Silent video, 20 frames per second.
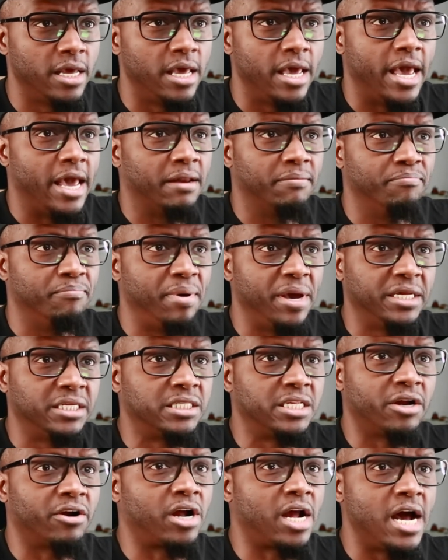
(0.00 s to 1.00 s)
and base
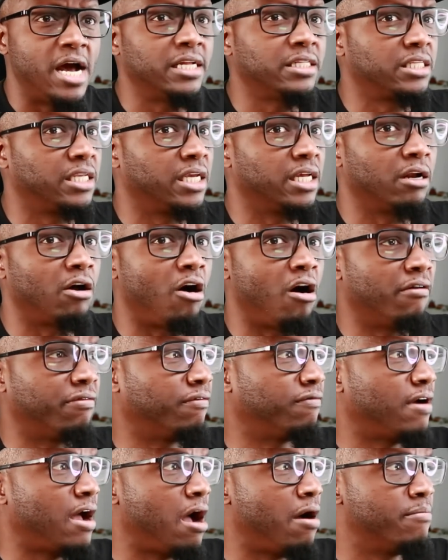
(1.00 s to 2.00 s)
their content off
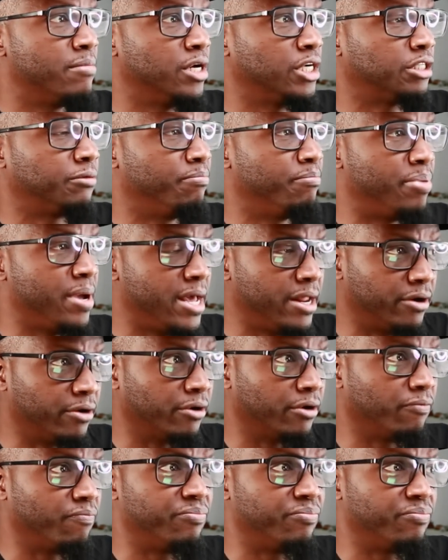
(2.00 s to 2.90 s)
of how much better